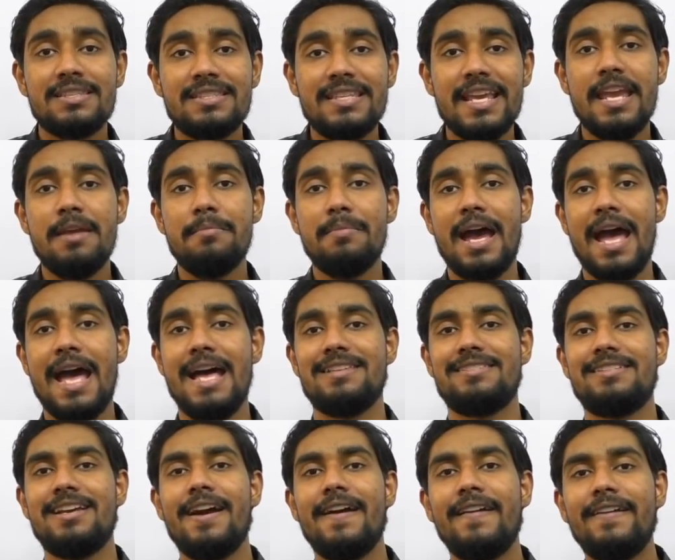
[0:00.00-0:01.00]
same
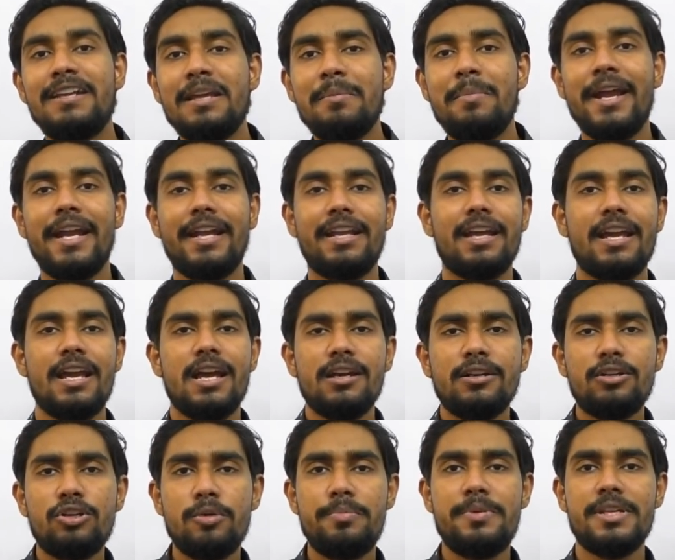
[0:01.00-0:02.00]
as debate.
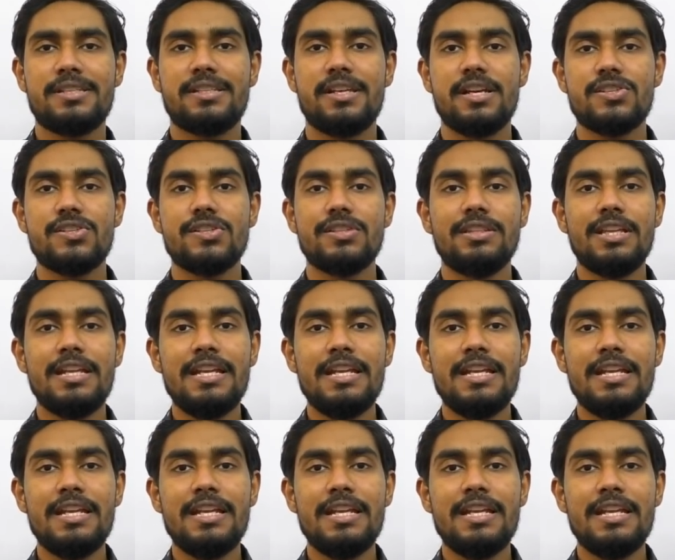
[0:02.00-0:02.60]
Group discussion.